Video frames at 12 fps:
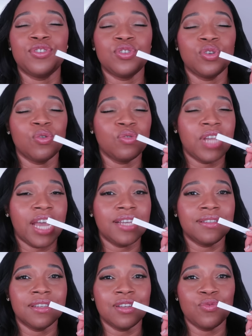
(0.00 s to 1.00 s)
so
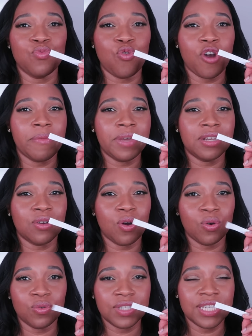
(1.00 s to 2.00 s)
nice and warm and
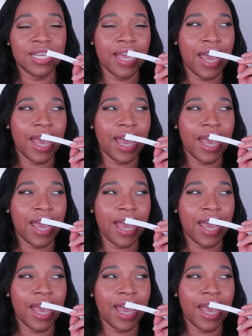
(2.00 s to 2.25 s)
cozy,